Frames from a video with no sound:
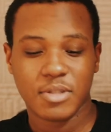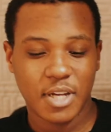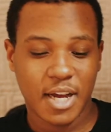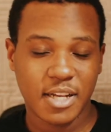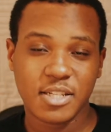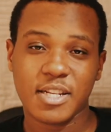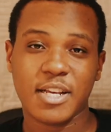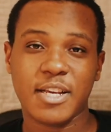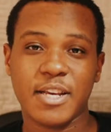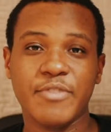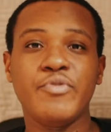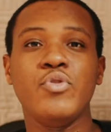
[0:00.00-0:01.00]
I say
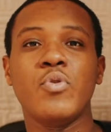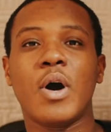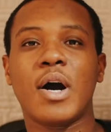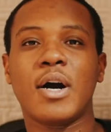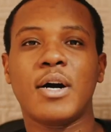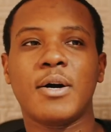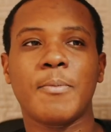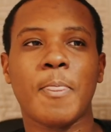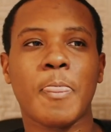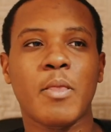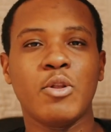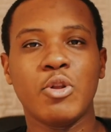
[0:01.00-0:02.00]
if you are
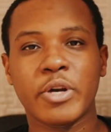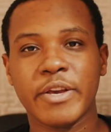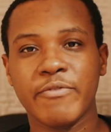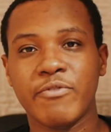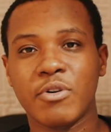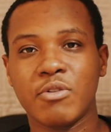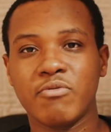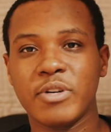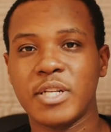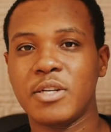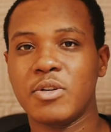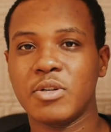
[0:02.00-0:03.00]
looking for a
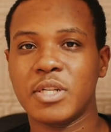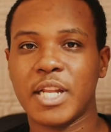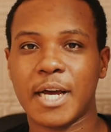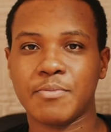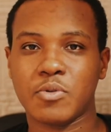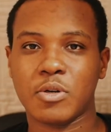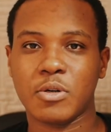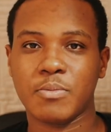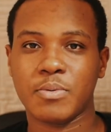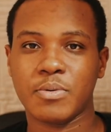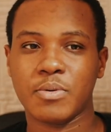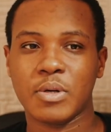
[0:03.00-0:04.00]
really good laptop